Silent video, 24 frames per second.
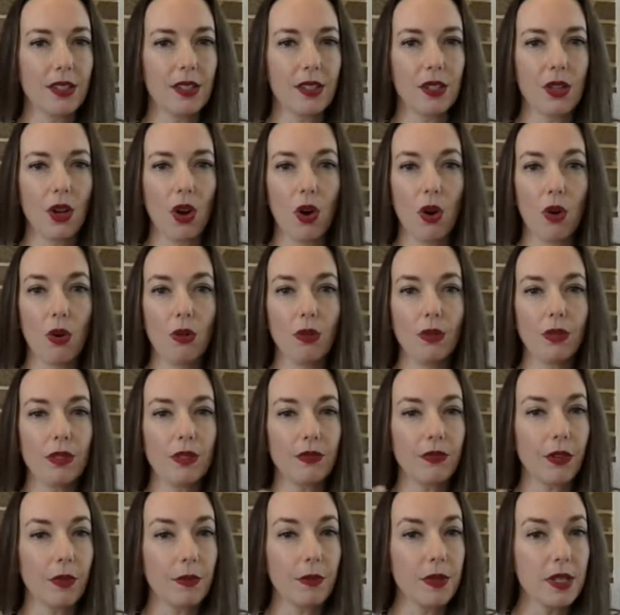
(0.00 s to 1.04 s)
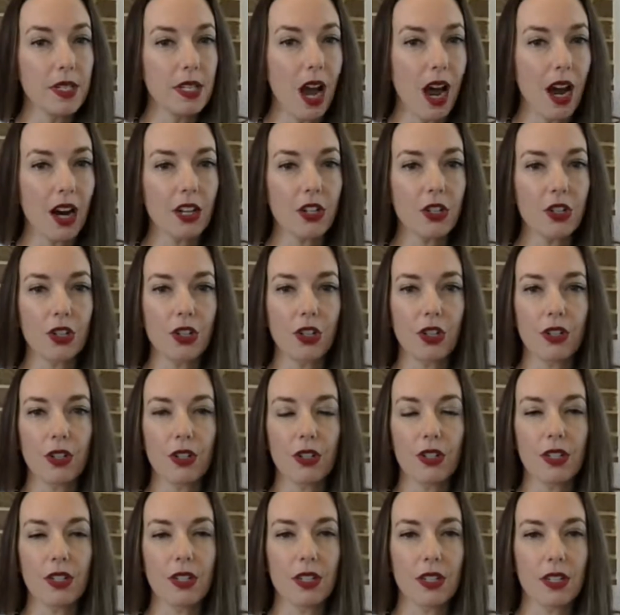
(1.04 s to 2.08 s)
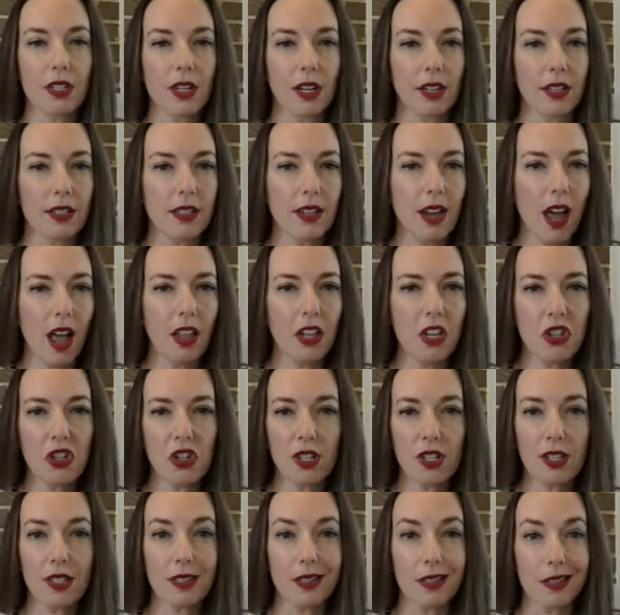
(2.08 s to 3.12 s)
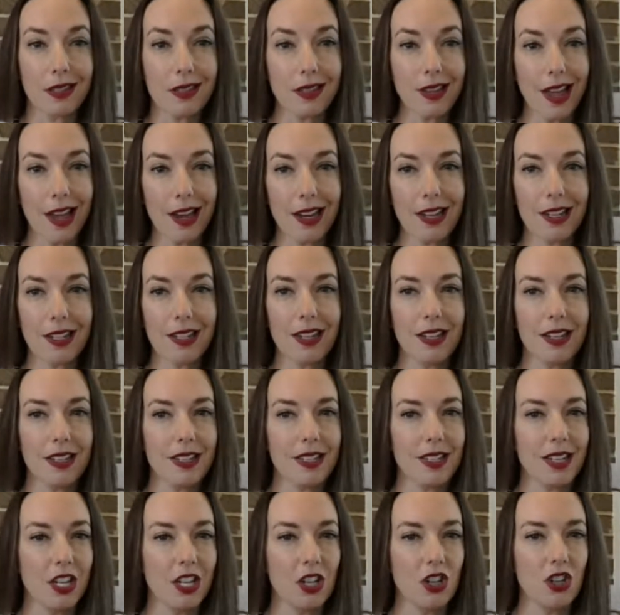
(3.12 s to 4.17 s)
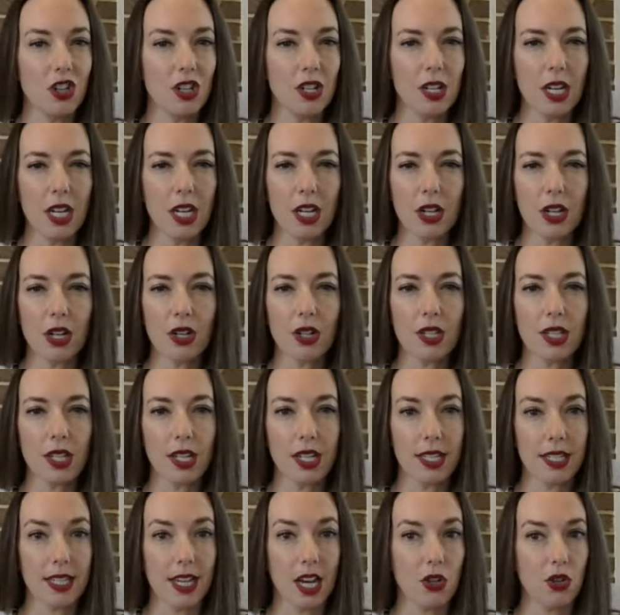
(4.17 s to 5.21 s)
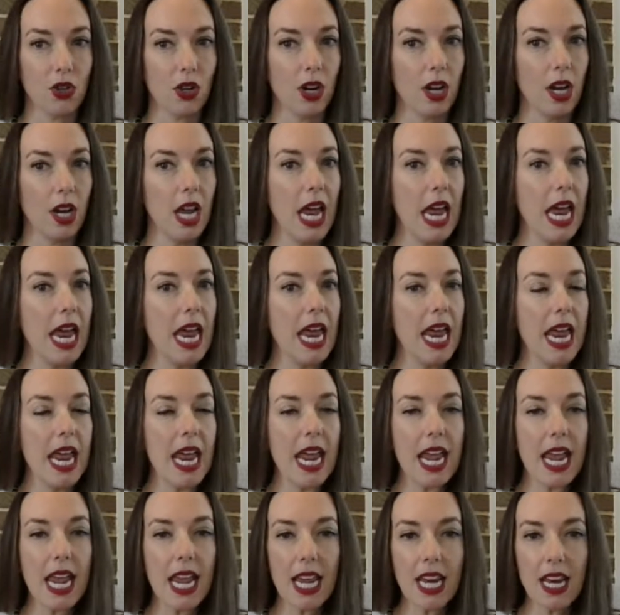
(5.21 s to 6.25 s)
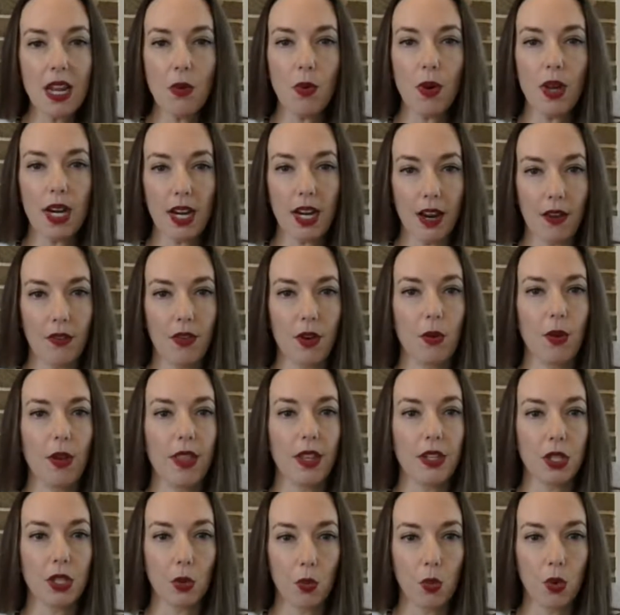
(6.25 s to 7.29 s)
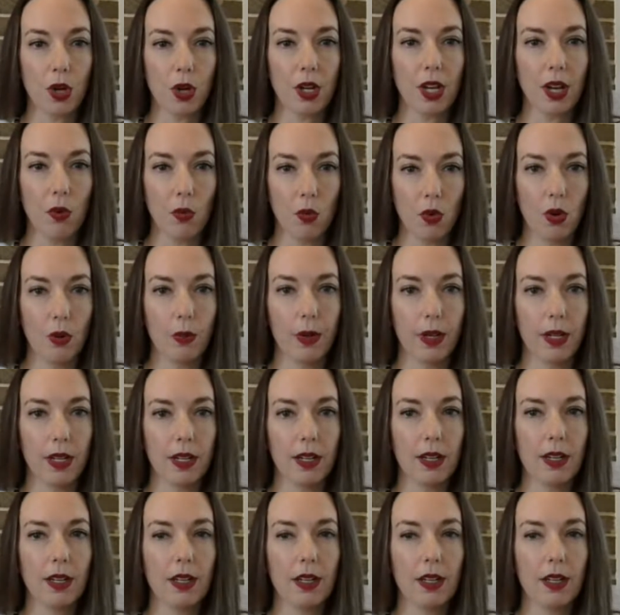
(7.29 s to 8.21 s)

So from doctors to technologists to scientists to engineers, etc. Anyone and everyone that's a working woman